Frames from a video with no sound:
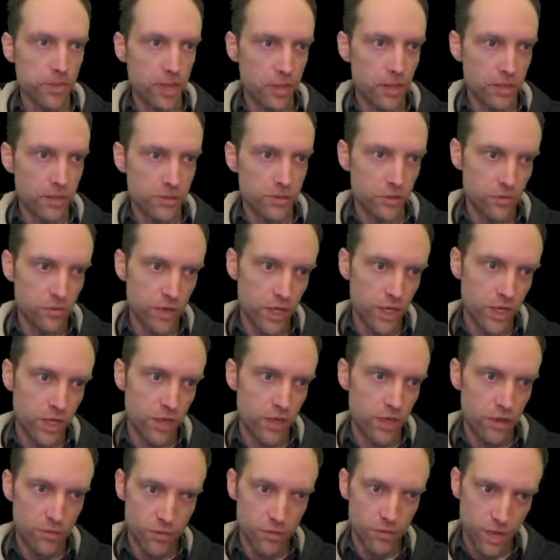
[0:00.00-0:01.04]
So
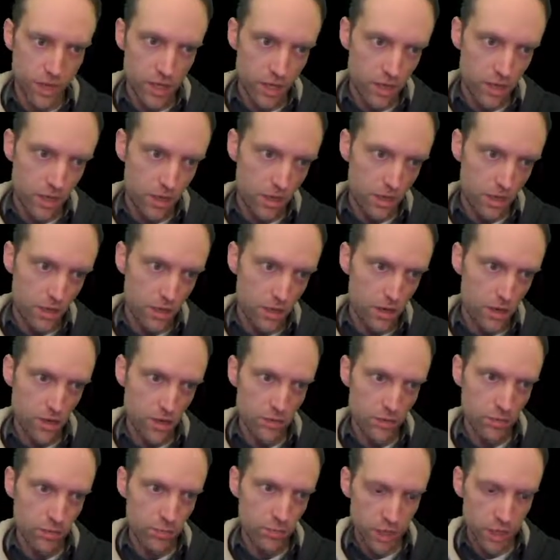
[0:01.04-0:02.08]
if I
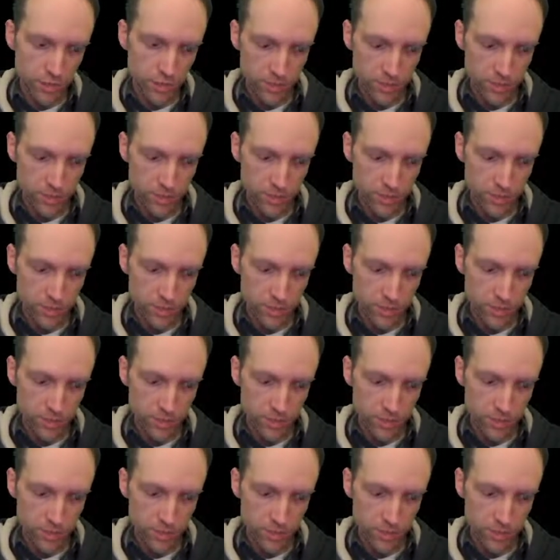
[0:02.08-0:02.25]
pipe